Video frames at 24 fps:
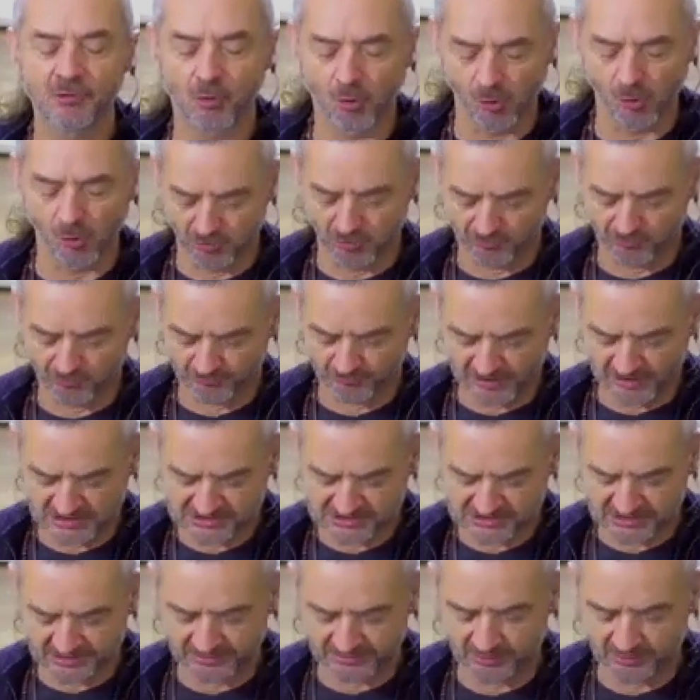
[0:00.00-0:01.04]
or
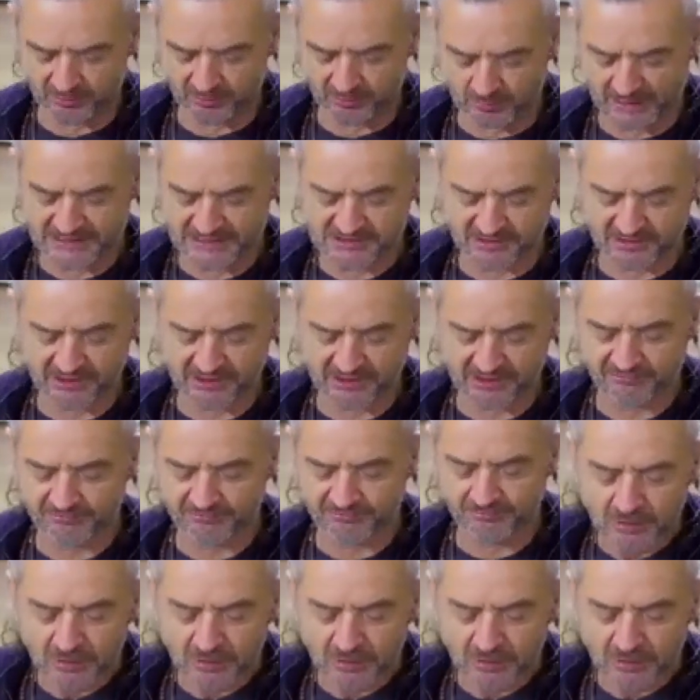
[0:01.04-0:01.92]
resting the weight of the head